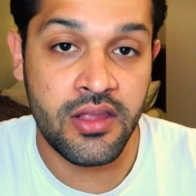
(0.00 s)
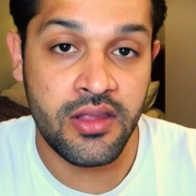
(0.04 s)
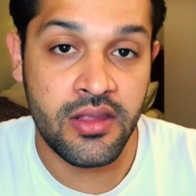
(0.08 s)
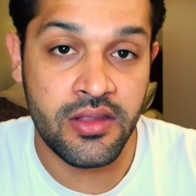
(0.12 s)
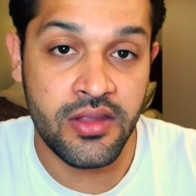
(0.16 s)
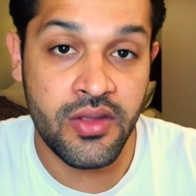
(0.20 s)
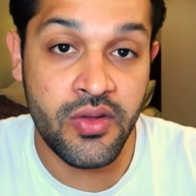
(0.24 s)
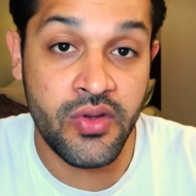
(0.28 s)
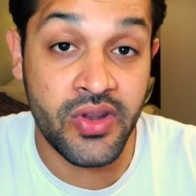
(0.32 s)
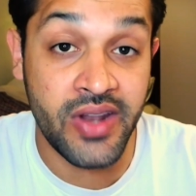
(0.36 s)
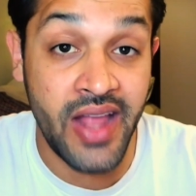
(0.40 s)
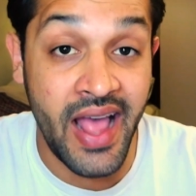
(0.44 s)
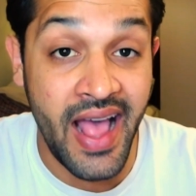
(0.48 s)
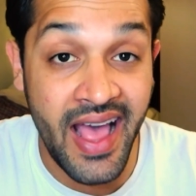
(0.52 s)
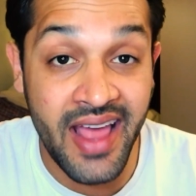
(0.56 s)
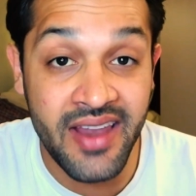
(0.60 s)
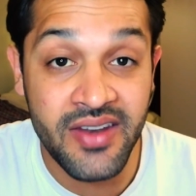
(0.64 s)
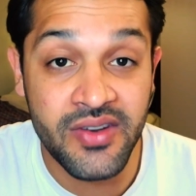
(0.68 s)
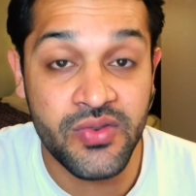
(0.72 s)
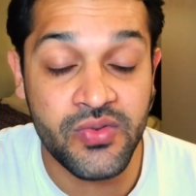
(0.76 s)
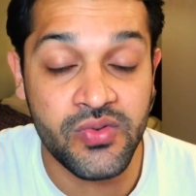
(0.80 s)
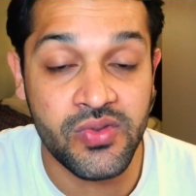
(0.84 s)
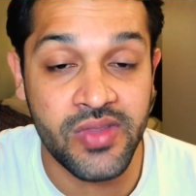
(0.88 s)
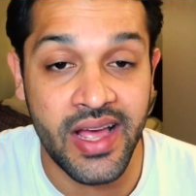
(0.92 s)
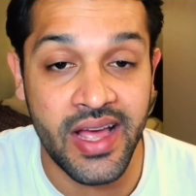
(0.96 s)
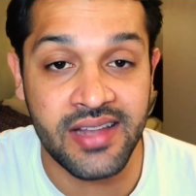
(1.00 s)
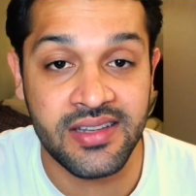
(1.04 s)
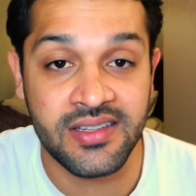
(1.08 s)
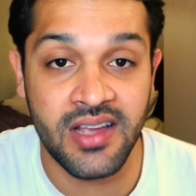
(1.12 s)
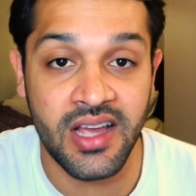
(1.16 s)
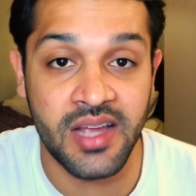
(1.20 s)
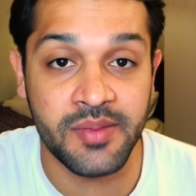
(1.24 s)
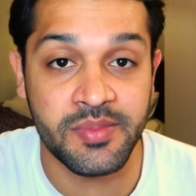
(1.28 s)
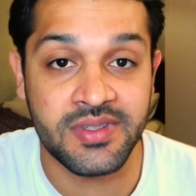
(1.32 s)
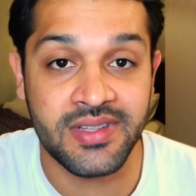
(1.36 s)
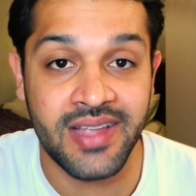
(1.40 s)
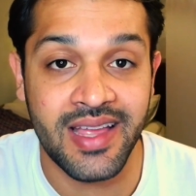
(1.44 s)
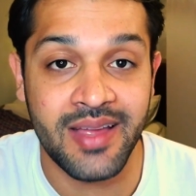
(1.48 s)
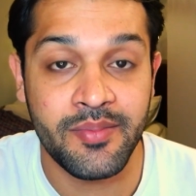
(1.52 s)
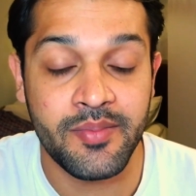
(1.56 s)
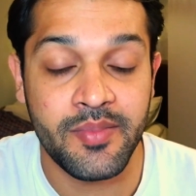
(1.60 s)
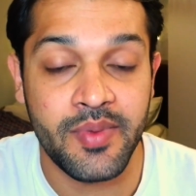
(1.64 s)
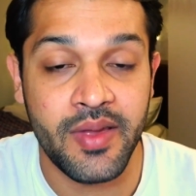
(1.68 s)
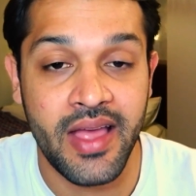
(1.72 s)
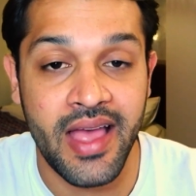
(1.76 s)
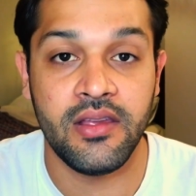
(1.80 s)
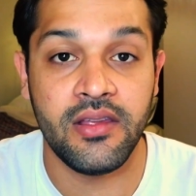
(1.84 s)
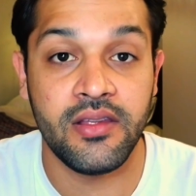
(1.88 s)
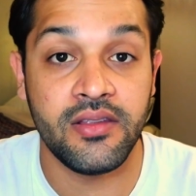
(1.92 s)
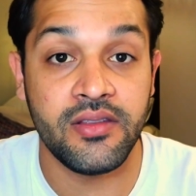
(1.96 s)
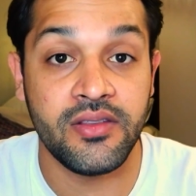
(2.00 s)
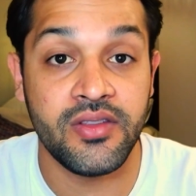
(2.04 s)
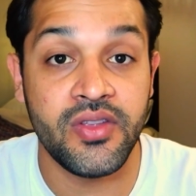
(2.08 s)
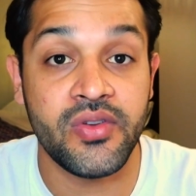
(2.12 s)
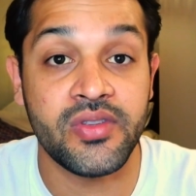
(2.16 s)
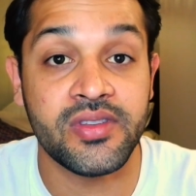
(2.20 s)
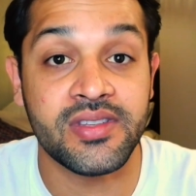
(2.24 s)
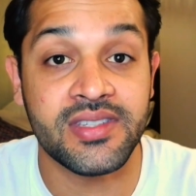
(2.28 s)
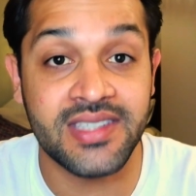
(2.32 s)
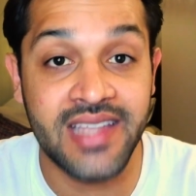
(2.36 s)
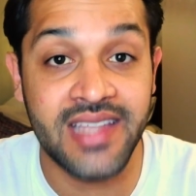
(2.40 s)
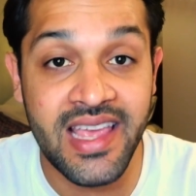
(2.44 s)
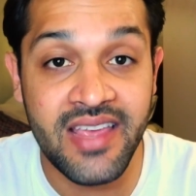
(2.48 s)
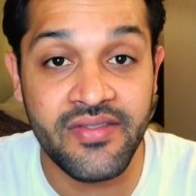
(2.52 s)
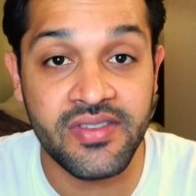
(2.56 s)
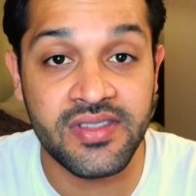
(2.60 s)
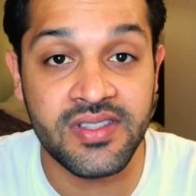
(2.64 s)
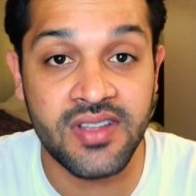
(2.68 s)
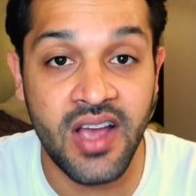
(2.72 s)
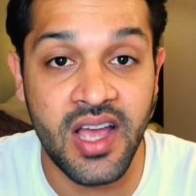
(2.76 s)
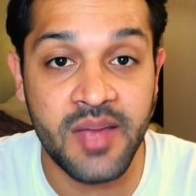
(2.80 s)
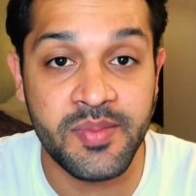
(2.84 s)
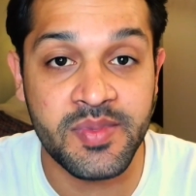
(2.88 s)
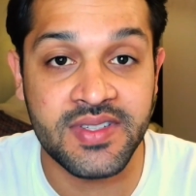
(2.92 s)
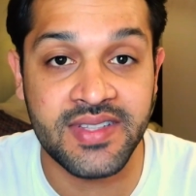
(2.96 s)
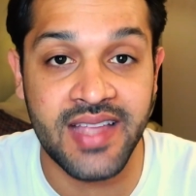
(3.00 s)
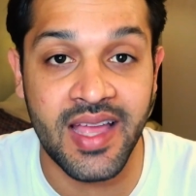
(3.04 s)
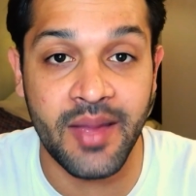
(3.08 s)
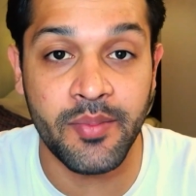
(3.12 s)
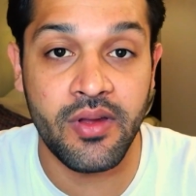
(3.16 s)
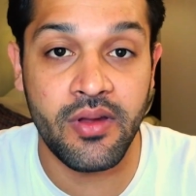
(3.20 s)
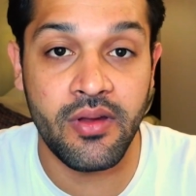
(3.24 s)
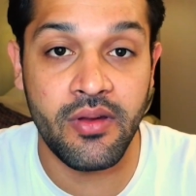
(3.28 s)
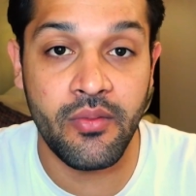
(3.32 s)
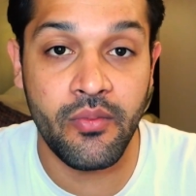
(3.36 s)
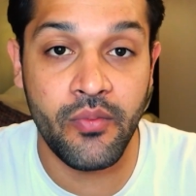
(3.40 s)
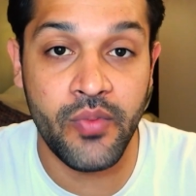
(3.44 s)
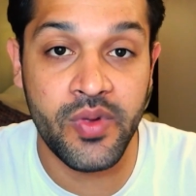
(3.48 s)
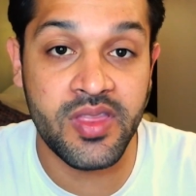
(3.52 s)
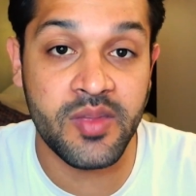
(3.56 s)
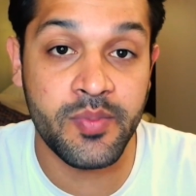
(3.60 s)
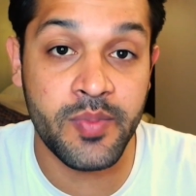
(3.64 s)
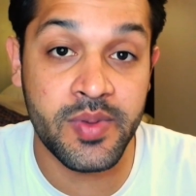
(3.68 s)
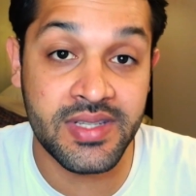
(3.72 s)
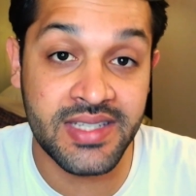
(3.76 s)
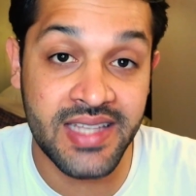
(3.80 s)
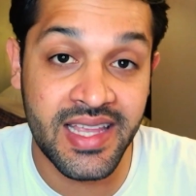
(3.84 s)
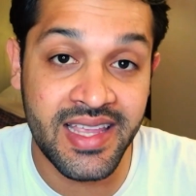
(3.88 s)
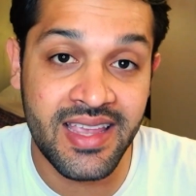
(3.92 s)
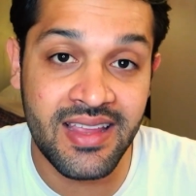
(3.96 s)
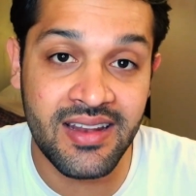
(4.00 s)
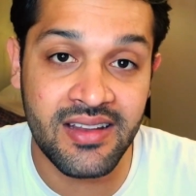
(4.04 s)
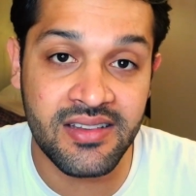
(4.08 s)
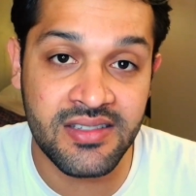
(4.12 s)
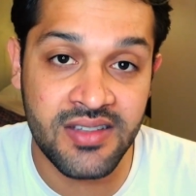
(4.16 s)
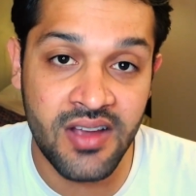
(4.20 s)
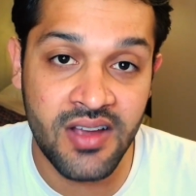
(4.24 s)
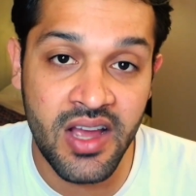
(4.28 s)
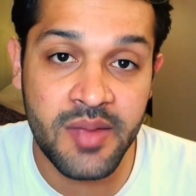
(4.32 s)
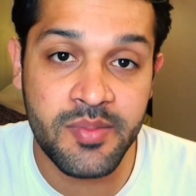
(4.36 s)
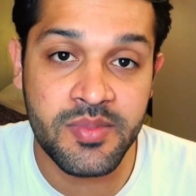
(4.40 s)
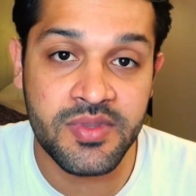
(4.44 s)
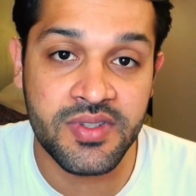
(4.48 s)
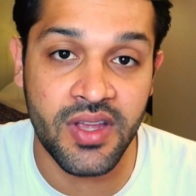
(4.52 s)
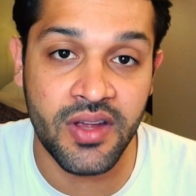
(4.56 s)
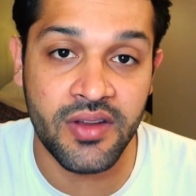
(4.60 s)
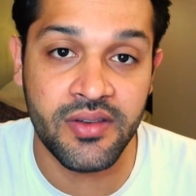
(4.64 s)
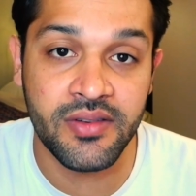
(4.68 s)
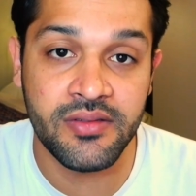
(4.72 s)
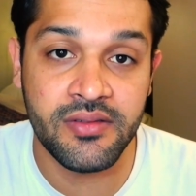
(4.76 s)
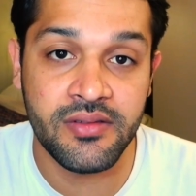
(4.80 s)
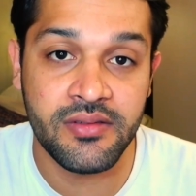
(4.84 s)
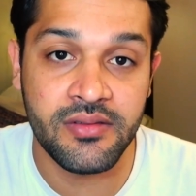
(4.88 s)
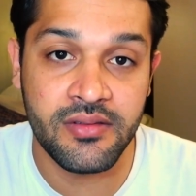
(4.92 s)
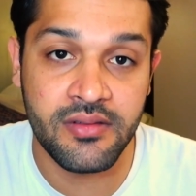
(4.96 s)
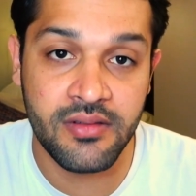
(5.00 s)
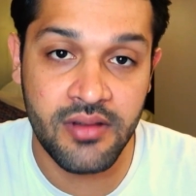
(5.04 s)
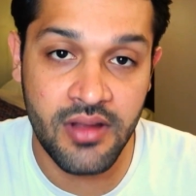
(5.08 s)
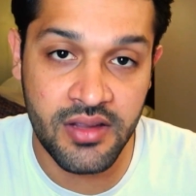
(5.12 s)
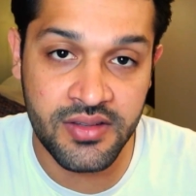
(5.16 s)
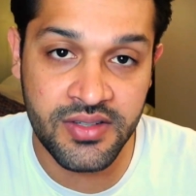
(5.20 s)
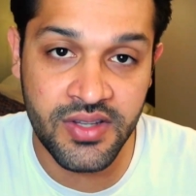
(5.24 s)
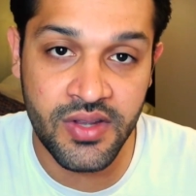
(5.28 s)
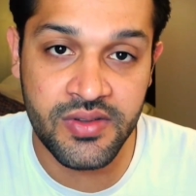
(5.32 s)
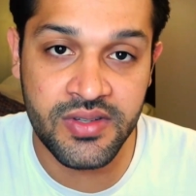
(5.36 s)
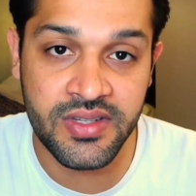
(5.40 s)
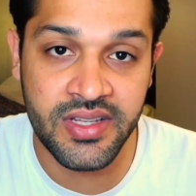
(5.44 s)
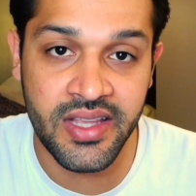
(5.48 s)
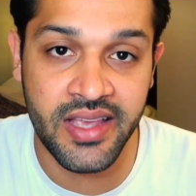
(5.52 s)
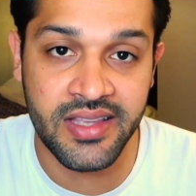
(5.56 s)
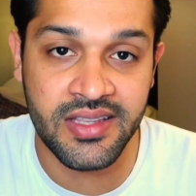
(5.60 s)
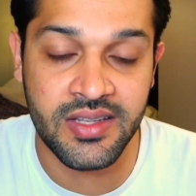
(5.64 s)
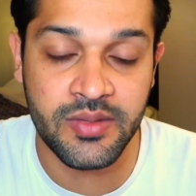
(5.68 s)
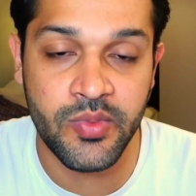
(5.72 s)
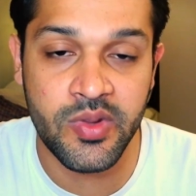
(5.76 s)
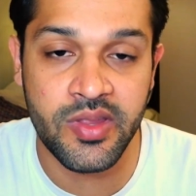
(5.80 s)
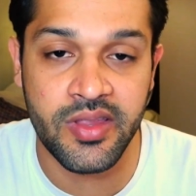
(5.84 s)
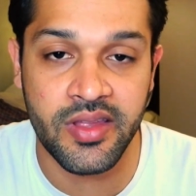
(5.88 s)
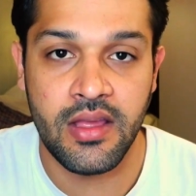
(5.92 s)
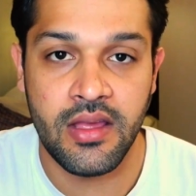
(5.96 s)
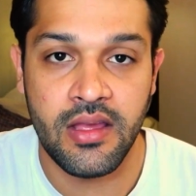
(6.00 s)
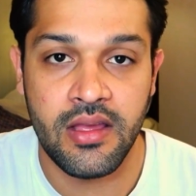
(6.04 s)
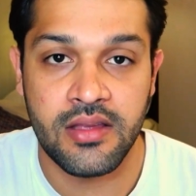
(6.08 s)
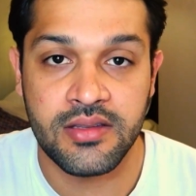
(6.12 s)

you can handle that timestamp and you can save a timestamp with a particular time zone associated with it.